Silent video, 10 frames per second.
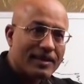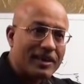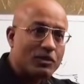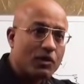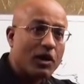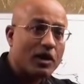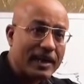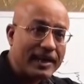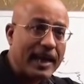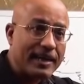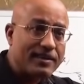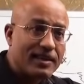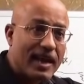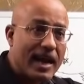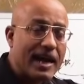it will not attach
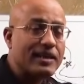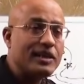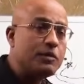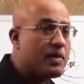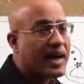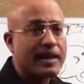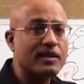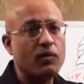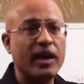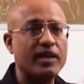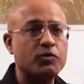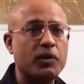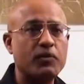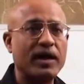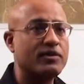and he may get the virus
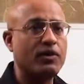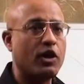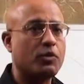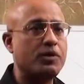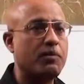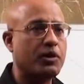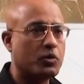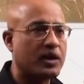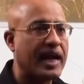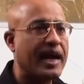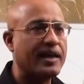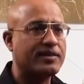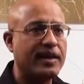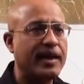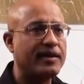but virus will not be able to attach
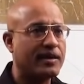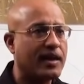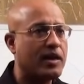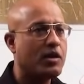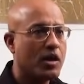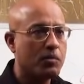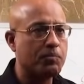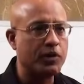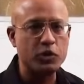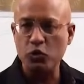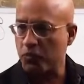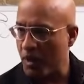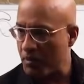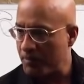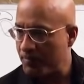and enter and produce
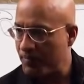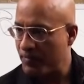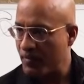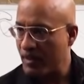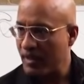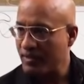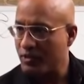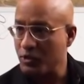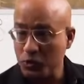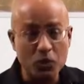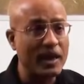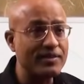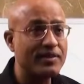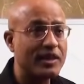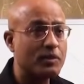problem. So
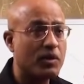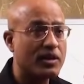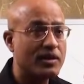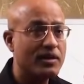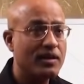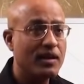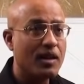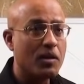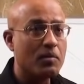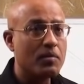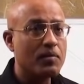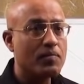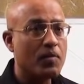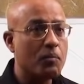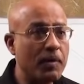neutralizing antibody.
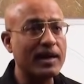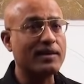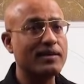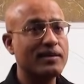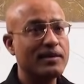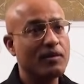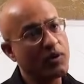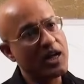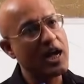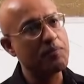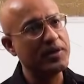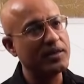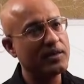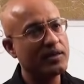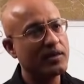But what happened?
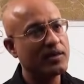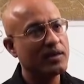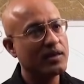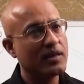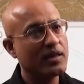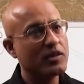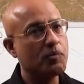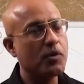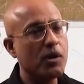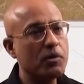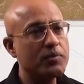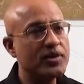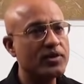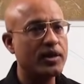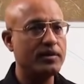The problem is
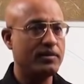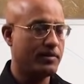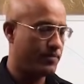this,